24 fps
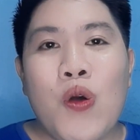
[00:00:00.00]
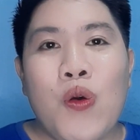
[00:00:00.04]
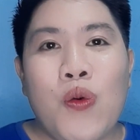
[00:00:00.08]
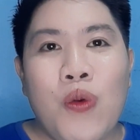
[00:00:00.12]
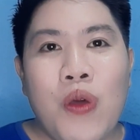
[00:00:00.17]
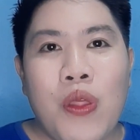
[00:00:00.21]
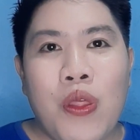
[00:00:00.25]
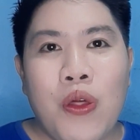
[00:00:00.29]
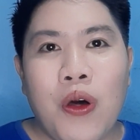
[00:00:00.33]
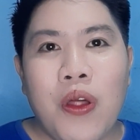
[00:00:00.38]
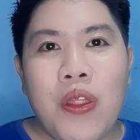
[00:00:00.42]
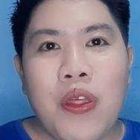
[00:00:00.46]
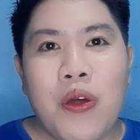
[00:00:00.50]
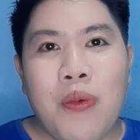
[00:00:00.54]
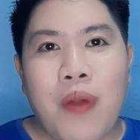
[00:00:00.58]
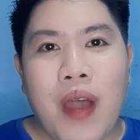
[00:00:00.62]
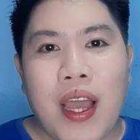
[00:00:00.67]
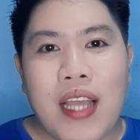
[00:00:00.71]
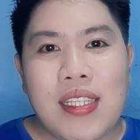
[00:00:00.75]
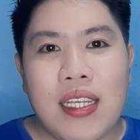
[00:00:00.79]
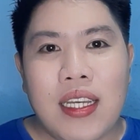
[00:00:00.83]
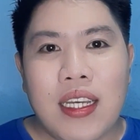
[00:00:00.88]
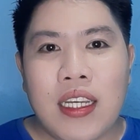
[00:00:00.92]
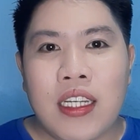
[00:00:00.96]
With all the
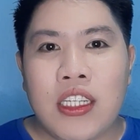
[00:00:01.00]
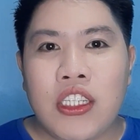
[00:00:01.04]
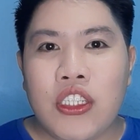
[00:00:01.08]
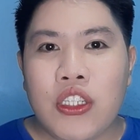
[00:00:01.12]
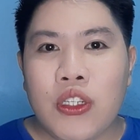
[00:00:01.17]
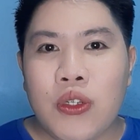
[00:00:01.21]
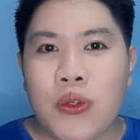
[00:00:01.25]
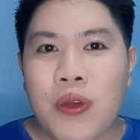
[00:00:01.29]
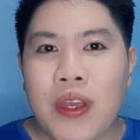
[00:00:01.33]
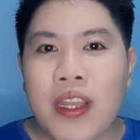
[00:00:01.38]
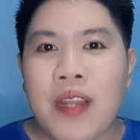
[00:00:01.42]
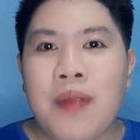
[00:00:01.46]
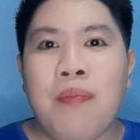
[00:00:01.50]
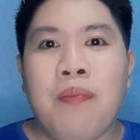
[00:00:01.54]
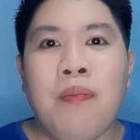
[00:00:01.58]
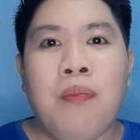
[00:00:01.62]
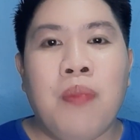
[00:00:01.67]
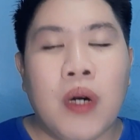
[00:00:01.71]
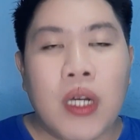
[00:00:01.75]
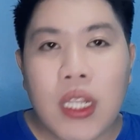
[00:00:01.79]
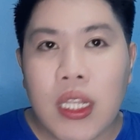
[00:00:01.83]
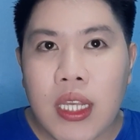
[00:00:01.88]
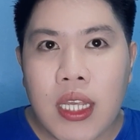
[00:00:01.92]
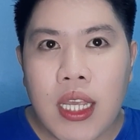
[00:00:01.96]
rising issue in
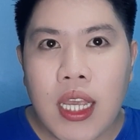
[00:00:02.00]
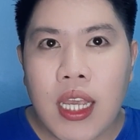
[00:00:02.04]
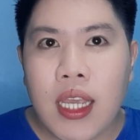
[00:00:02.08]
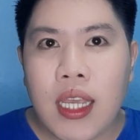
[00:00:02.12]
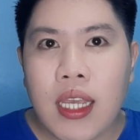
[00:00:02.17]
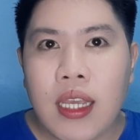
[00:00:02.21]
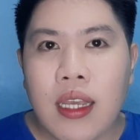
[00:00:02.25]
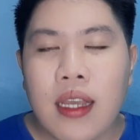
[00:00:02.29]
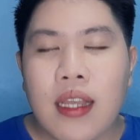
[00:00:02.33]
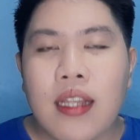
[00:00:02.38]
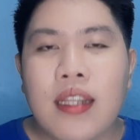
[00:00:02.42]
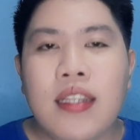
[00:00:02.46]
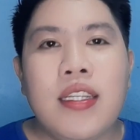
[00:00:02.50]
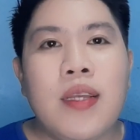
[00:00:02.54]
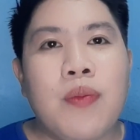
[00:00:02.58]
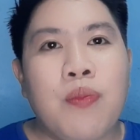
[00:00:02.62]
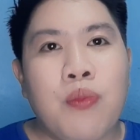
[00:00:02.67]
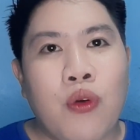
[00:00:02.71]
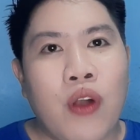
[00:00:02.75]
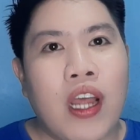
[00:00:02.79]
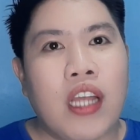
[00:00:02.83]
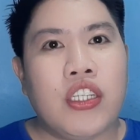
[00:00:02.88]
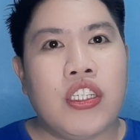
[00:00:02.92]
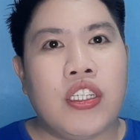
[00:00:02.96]
bullying,
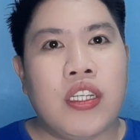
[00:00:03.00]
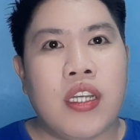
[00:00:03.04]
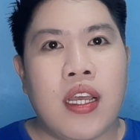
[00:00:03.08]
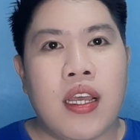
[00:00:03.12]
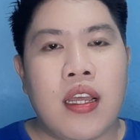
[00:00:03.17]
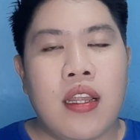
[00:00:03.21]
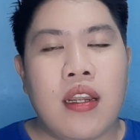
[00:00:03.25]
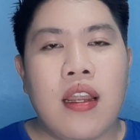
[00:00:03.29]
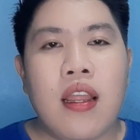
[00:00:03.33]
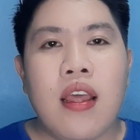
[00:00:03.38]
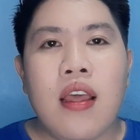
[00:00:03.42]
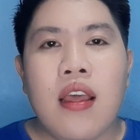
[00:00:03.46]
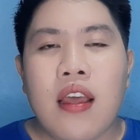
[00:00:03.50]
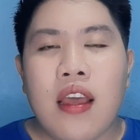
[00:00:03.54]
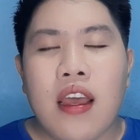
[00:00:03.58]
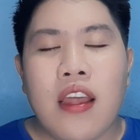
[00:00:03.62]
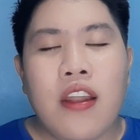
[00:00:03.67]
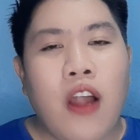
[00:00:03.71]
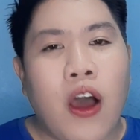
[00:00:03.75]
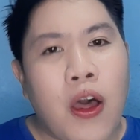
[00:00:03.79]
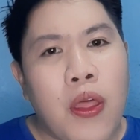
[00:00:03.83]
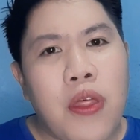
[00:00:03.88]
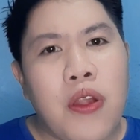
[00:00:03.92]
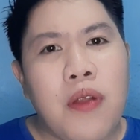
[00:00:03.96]
depression,
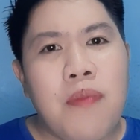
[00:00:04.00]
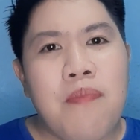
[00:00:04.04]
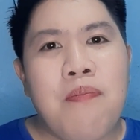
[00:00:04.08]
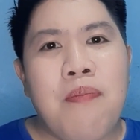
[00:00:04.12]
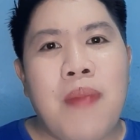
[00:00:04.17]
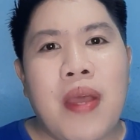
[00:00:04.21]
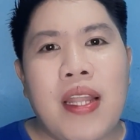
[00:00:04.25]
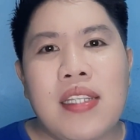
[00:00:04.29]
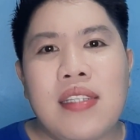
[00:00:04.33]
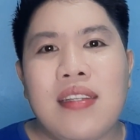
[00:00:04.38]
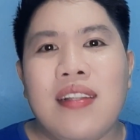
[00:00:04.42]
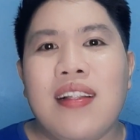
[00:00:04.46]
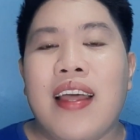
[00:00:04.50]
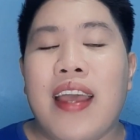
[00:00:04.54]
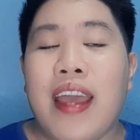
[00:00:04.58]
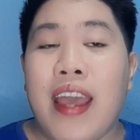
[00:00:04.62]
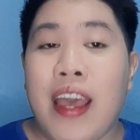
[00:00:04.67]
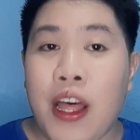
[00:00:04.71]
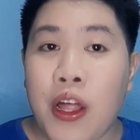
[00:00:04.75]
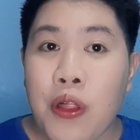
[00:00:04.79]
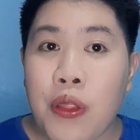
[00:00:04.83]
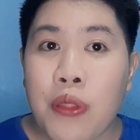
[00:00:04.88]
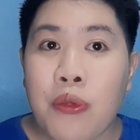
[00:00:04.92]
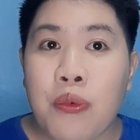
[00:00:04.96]
and other mental
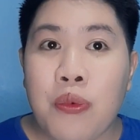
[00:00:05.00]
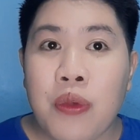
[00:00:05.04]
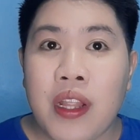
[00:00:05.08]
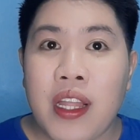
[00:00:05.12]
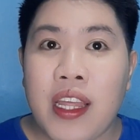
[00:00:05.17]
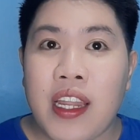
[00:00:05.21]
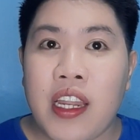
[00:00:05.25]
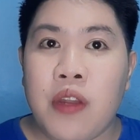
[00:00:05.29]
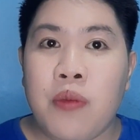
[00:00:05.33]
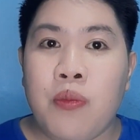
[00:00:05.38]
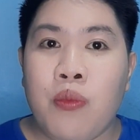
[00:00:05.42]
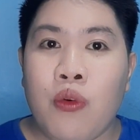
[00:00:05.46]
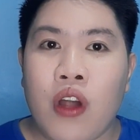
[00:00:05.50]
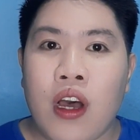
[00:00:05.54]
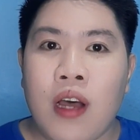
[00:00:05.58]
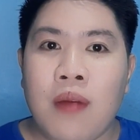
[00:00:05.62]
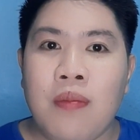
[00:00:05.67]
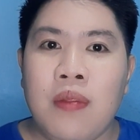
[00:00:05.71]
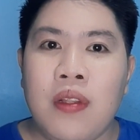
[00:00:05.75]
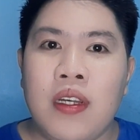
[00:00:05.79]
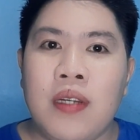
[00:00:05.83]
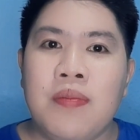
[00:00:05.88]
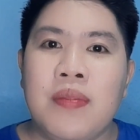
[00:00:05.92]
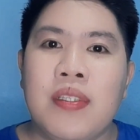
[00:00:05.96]
health related
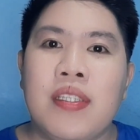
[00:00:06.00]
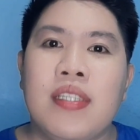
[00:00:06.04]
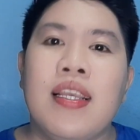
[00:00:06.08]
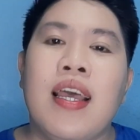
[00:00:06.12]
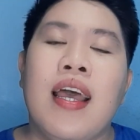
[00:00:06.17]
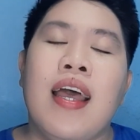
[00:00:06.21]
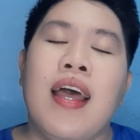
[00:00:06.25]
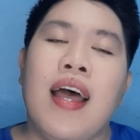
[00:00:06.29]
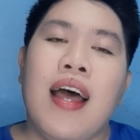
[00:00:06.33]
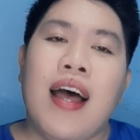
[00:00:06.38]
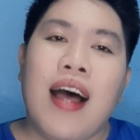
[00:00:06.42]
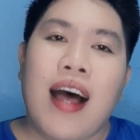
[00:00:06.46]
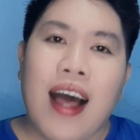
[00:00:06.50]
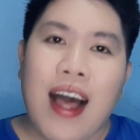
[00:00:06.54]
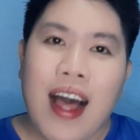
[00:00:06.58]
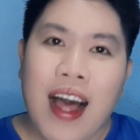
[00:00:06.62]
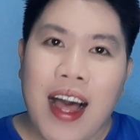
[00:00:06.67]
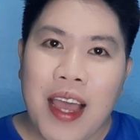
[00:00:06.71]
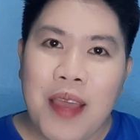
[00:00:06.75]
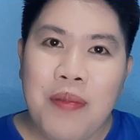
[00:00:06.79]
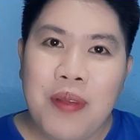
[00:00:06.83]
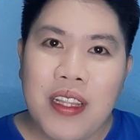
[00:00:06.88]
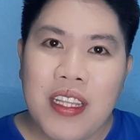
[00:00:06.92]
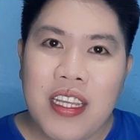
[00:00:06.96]
problems,
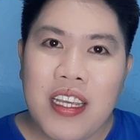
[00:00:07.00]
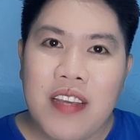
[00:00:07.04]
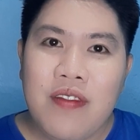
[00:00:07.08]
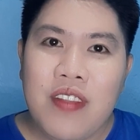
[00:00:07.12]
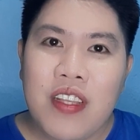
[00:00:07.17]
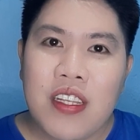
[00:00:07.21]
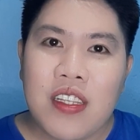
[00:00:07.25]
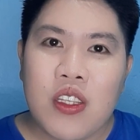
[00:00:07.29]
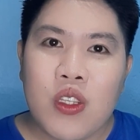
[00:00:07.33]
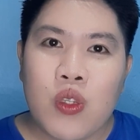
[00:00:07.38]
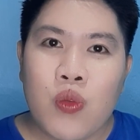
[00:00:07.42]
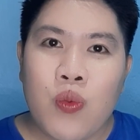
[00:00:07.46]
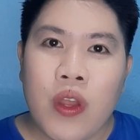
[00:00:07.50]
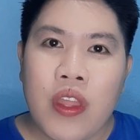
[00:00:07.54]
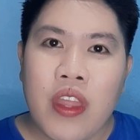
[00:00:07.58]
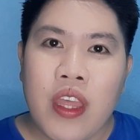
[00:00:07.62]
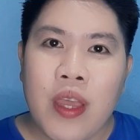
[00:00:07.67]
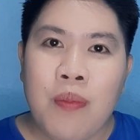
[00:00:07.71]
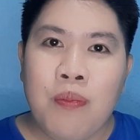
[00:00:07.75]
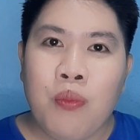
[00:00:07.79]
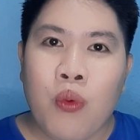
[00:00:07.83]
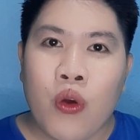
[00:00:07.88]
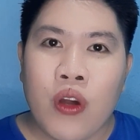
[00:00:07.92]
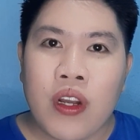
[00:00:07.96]
I believe this is where the
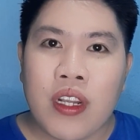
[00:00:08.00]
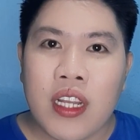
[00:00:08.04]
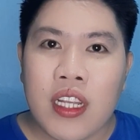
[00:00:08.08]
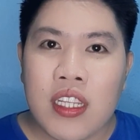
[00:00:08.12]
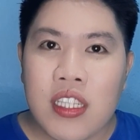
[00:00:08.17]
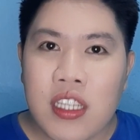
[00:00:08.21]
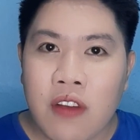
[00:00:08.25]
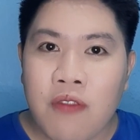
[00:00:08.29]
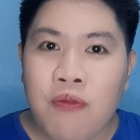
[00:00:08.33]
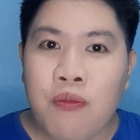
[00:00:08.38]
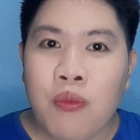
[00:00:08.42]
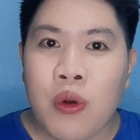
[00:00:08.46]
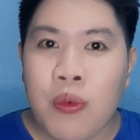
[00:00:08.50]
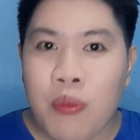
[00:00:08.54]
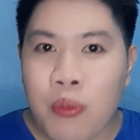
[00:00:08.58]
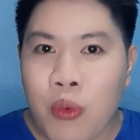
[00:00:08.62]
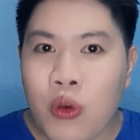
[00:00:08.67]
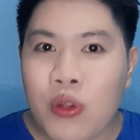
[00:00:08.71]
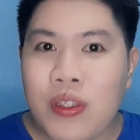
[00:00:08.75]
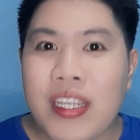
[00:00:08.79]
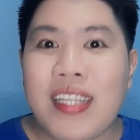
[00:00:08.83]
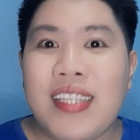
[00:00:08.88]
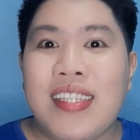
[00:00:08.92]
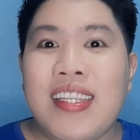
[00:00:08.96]
importance of
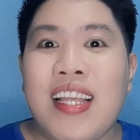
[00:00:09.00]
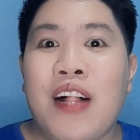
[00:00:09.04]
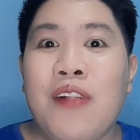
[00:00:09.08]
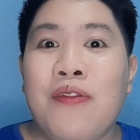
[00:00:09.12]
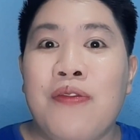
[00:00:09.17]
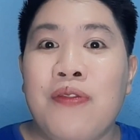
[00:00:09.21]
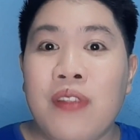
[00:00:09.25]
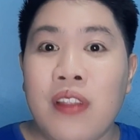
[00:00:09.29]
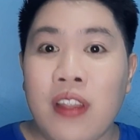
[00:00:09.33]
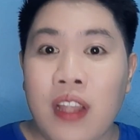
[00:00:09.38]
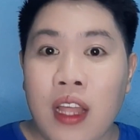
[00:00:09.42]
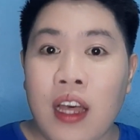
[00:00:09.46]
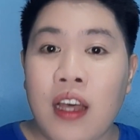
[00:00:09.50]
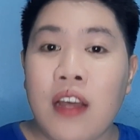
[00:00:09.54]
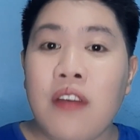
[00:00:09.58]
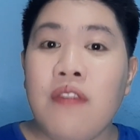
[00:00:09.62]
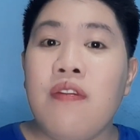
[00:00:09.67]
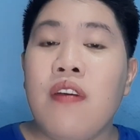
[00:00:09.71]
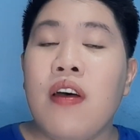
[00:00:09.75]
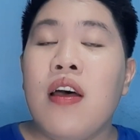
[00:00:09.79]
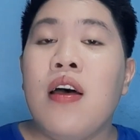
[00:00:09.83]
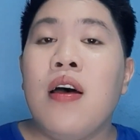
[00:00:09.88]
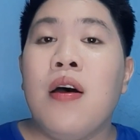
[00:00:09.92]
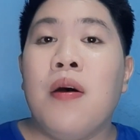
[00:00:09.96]
promoting
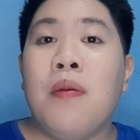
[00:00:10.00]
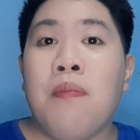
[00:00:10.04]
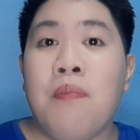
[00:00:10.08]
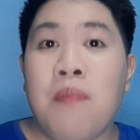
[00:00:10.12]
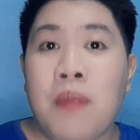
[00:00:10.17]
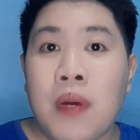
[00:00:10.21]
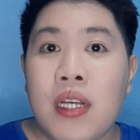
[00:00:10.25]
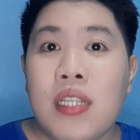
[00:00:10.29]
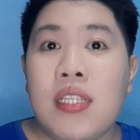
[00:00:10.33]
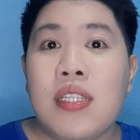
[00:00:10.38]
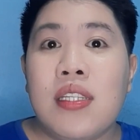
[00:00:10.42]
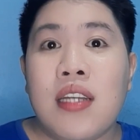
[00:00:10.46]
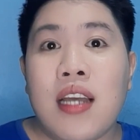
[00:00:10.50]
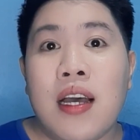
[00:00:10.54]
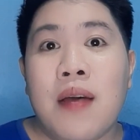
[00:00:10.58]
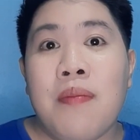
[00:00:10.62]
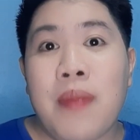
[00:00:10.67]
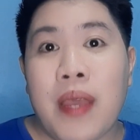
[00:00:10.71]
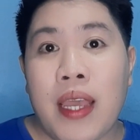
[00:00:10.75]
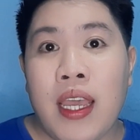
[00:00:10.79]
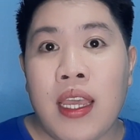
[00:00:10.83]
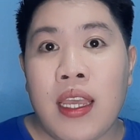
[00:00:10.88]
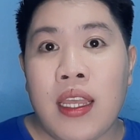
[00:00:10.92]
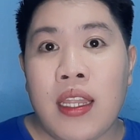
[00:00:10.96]
self-love must
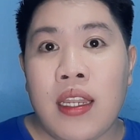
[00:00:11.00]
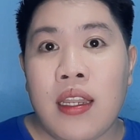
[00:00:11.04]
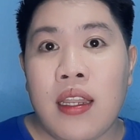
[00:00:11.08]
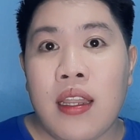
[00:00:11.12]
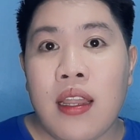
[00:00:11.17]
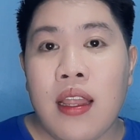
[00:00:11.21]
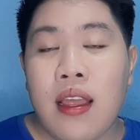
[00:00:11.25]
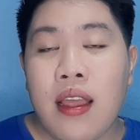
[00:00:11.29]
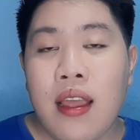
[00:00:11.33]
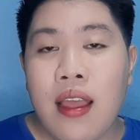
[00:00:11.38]
come in.